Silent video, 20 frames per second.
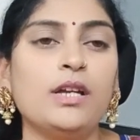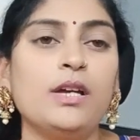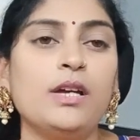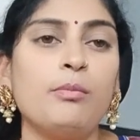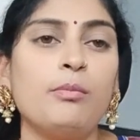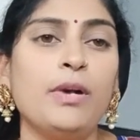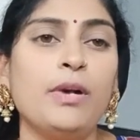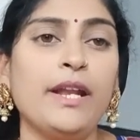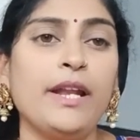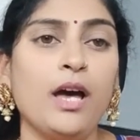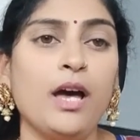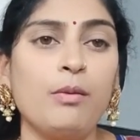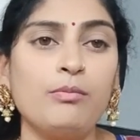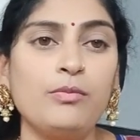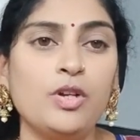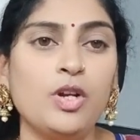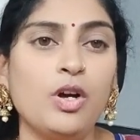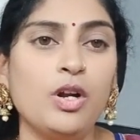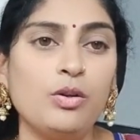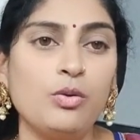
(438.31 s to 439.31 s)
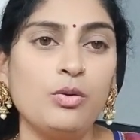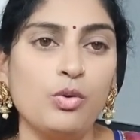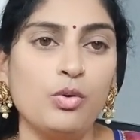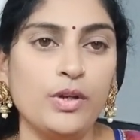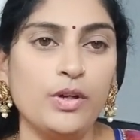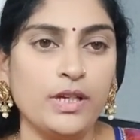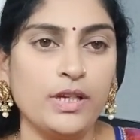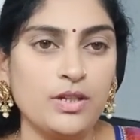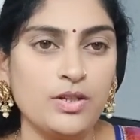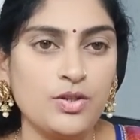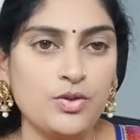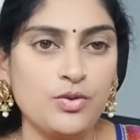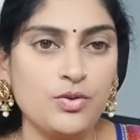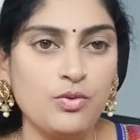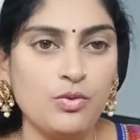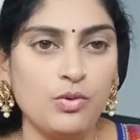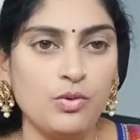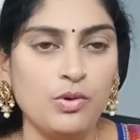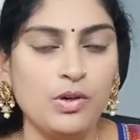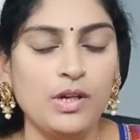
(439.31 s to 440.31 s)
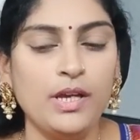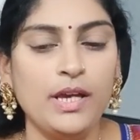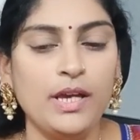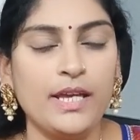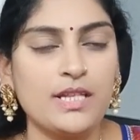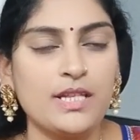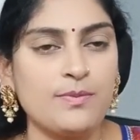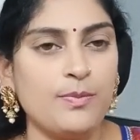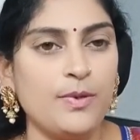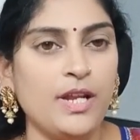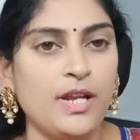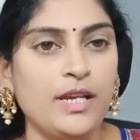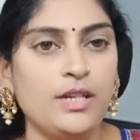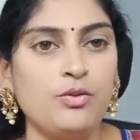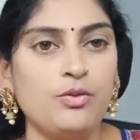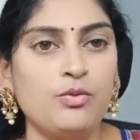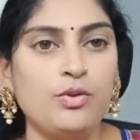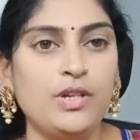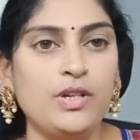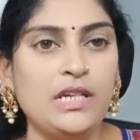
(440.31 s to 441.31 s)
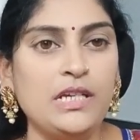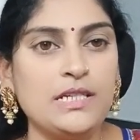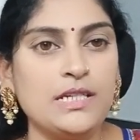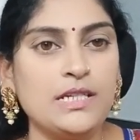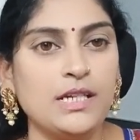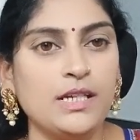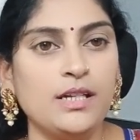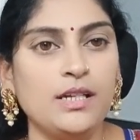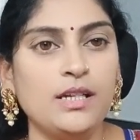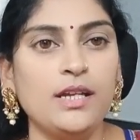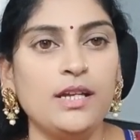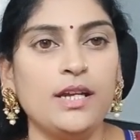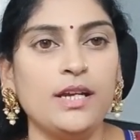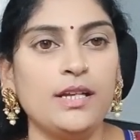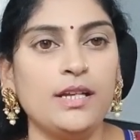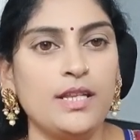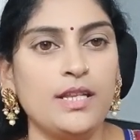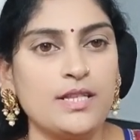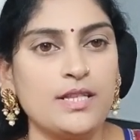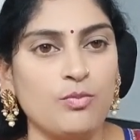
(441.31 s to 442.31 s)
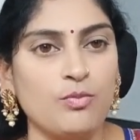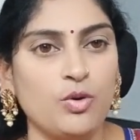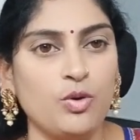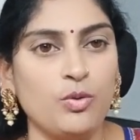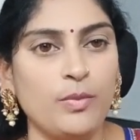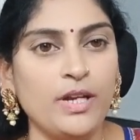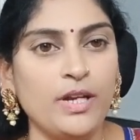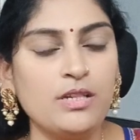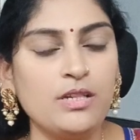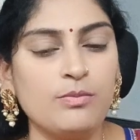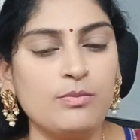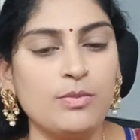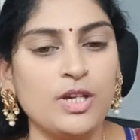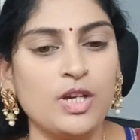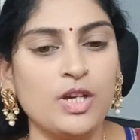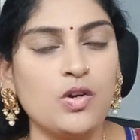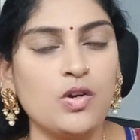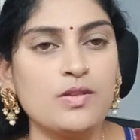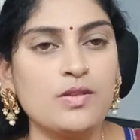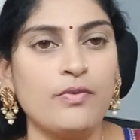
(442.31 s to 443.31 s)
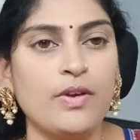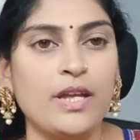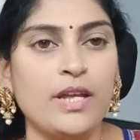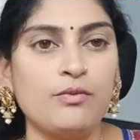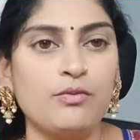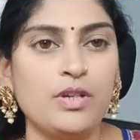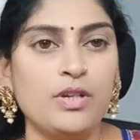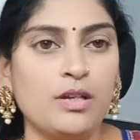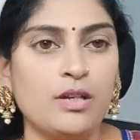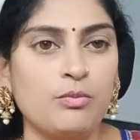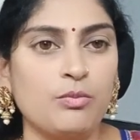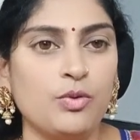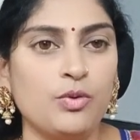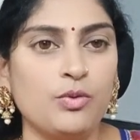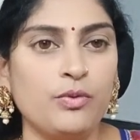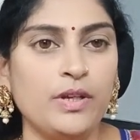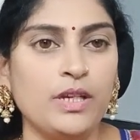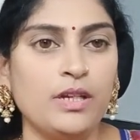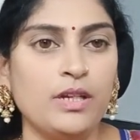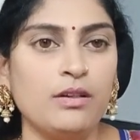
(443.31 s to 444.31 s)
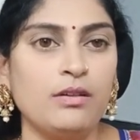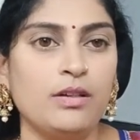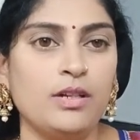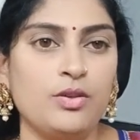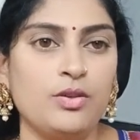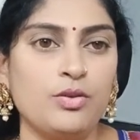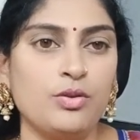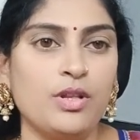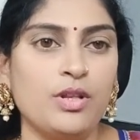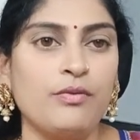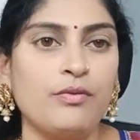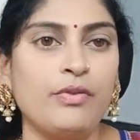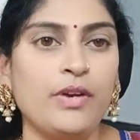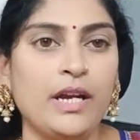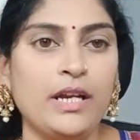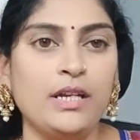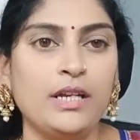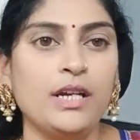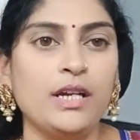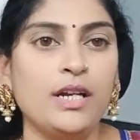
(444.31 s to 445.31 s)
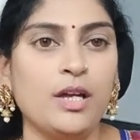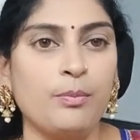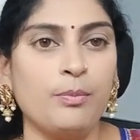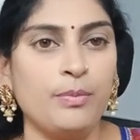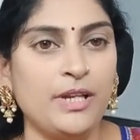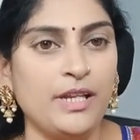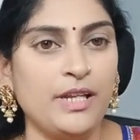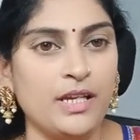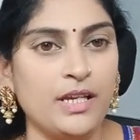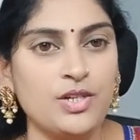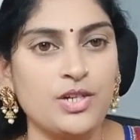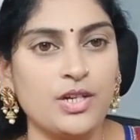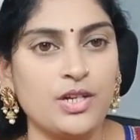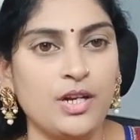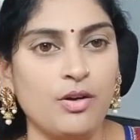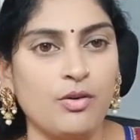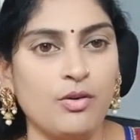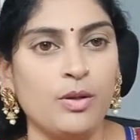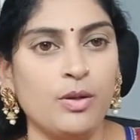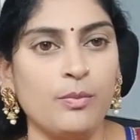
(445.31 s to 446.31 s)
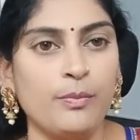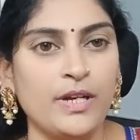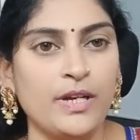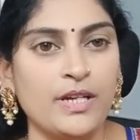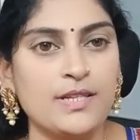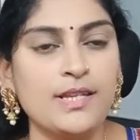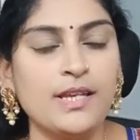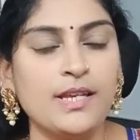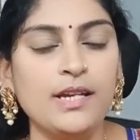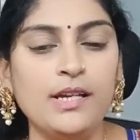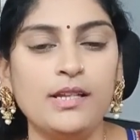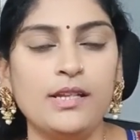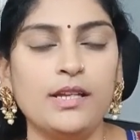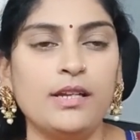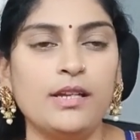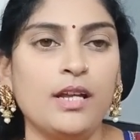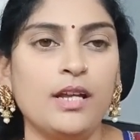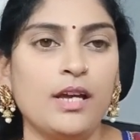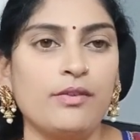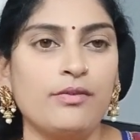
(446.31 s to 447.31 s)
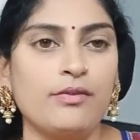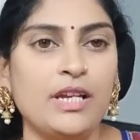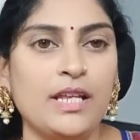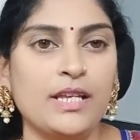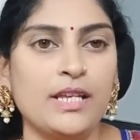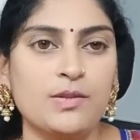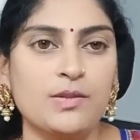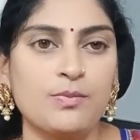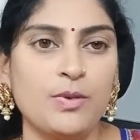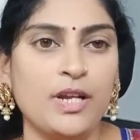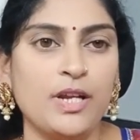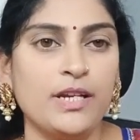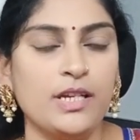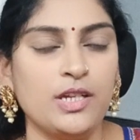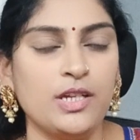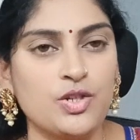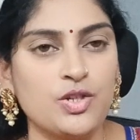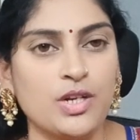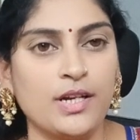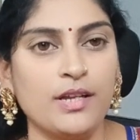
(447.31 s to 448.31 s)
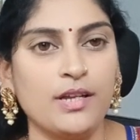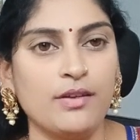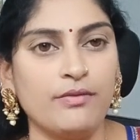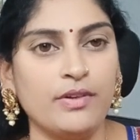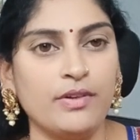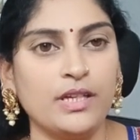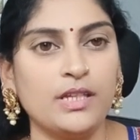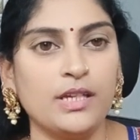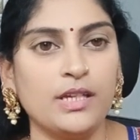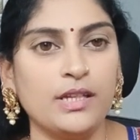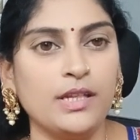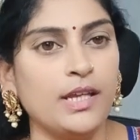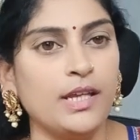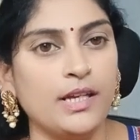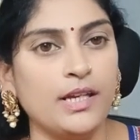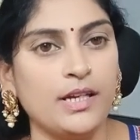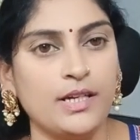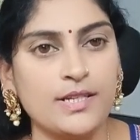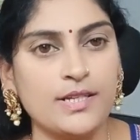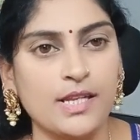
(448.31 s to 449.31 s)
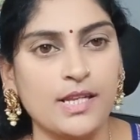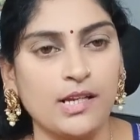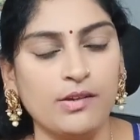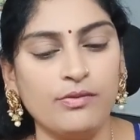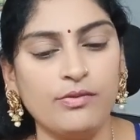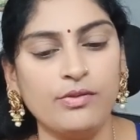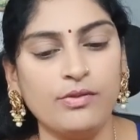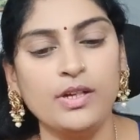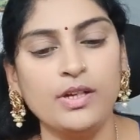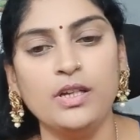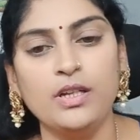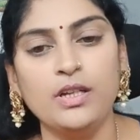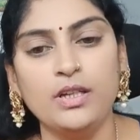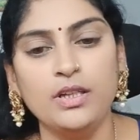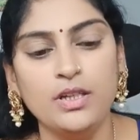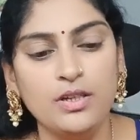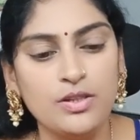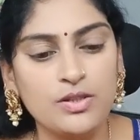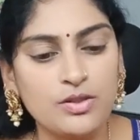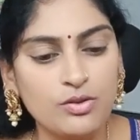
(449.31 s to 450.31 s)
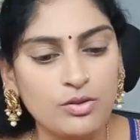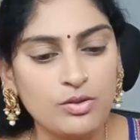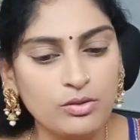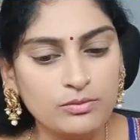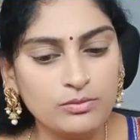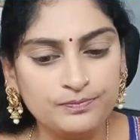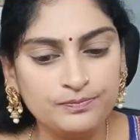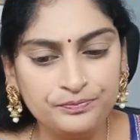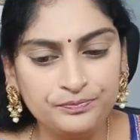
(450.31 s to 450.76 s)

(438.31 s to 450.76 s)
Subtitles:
But I'm not going to explain you detailedly at this moment, because when we are moving into the front end application development side, then I will explain each and everything there itself. So